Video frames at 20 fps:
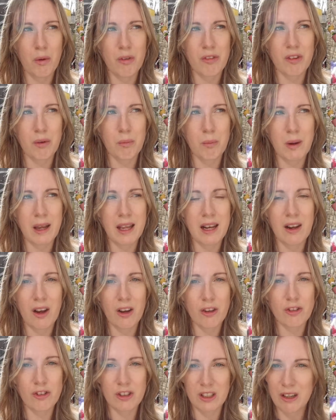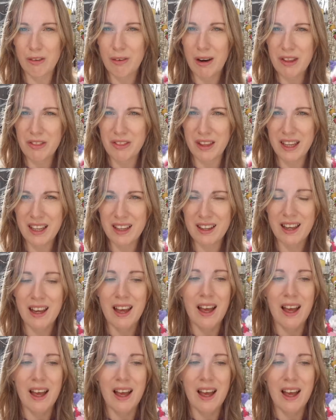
or somewhere last year, I think,